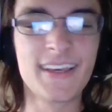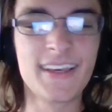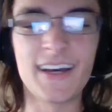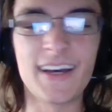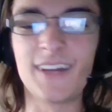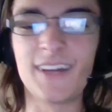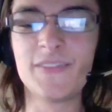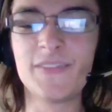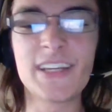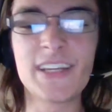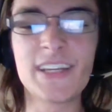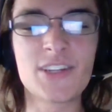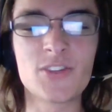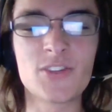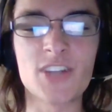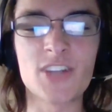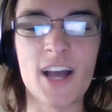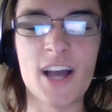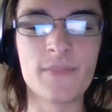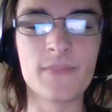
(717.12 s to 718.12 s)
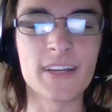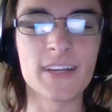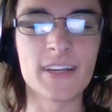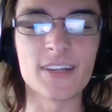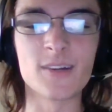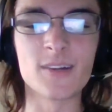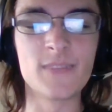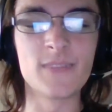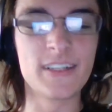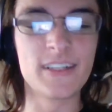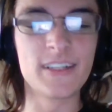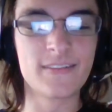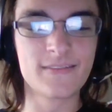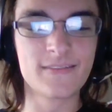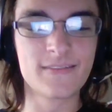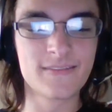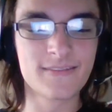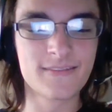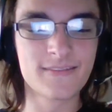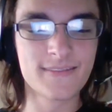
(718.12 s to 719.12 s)
I'll miss you, Sean McDermott.
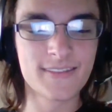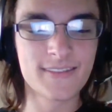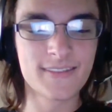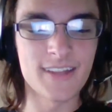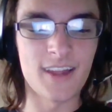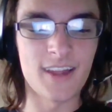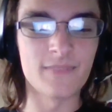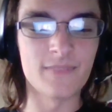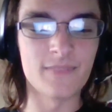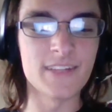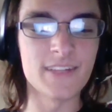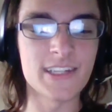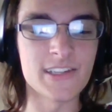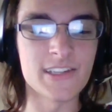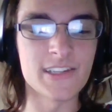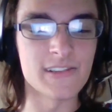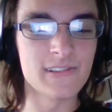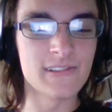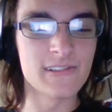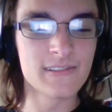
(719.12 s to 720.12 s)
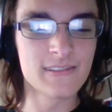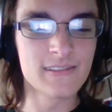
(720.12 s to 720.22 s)
I'll miss you.